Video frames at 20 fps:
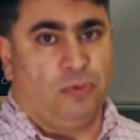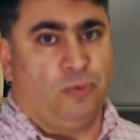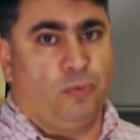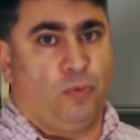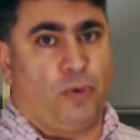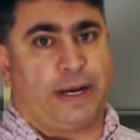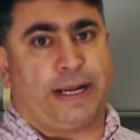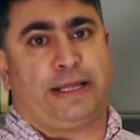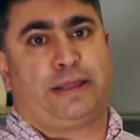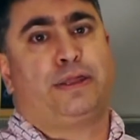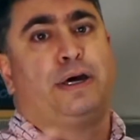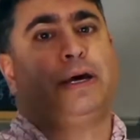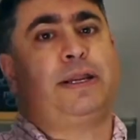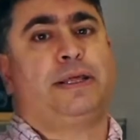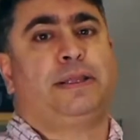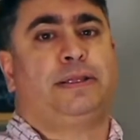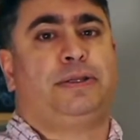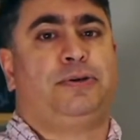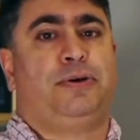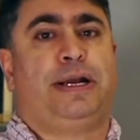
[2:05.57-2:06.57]
What I thought
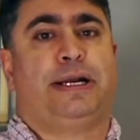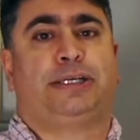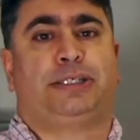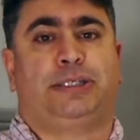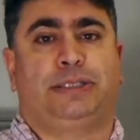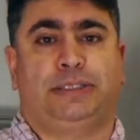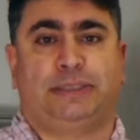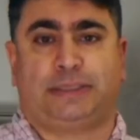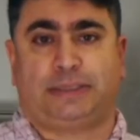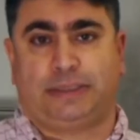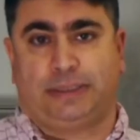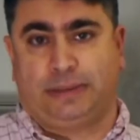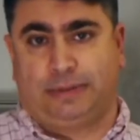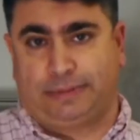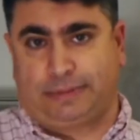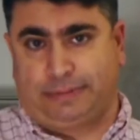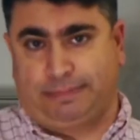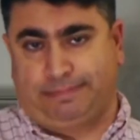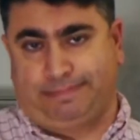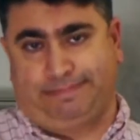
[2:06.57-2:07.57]
of the direction is
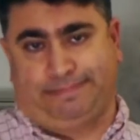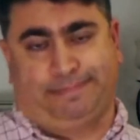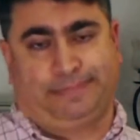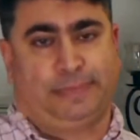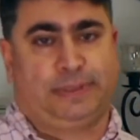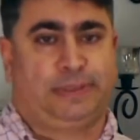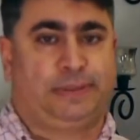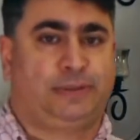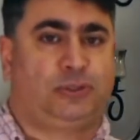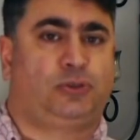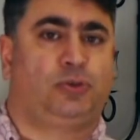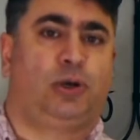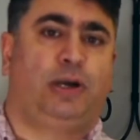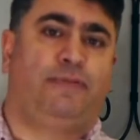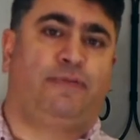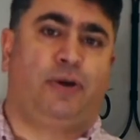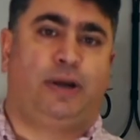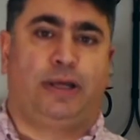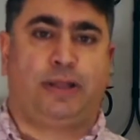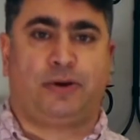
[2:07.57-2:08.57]
a story
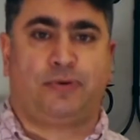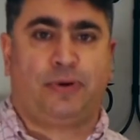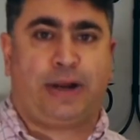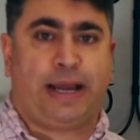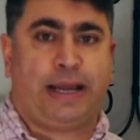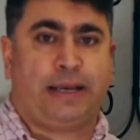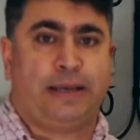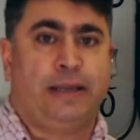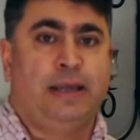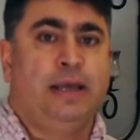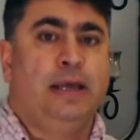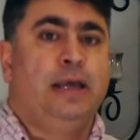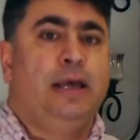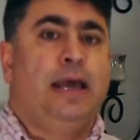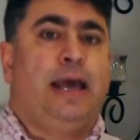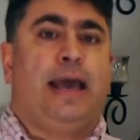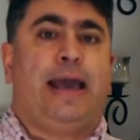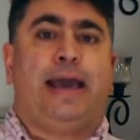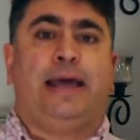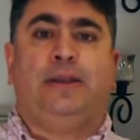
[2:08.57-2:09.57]
for another rant,
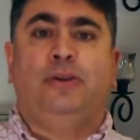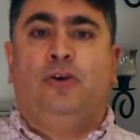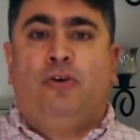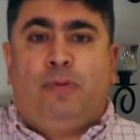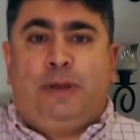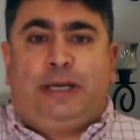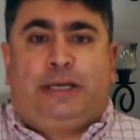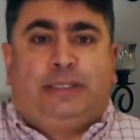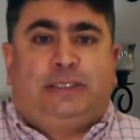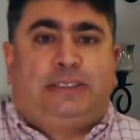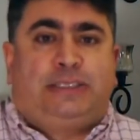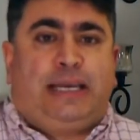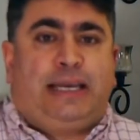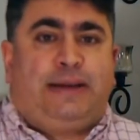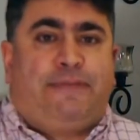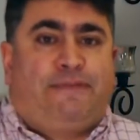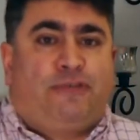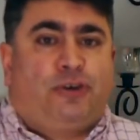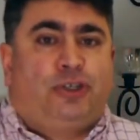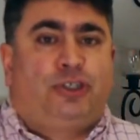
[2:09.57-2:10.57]
and nobody could say
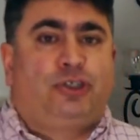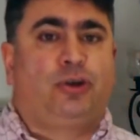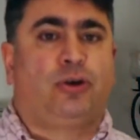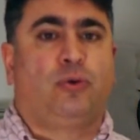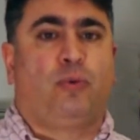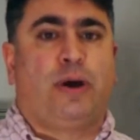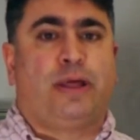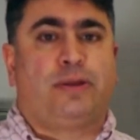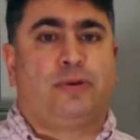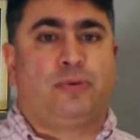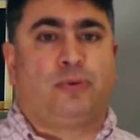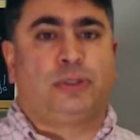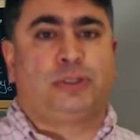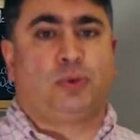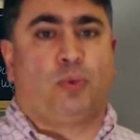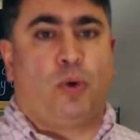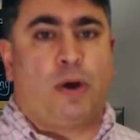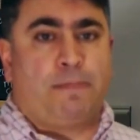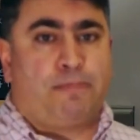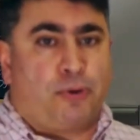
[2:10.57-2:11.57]
for sure whether it was
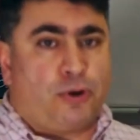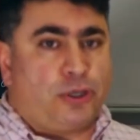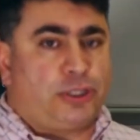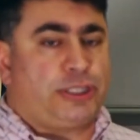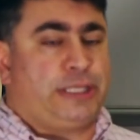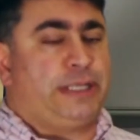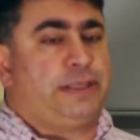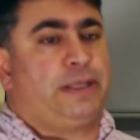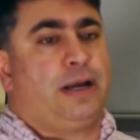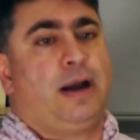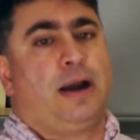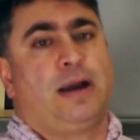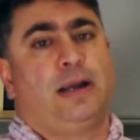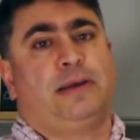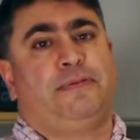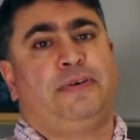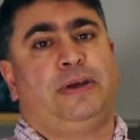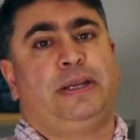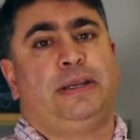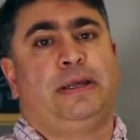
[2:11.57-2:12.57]
one person at the heart
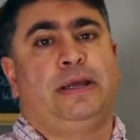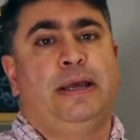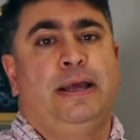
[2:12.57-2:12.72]
of it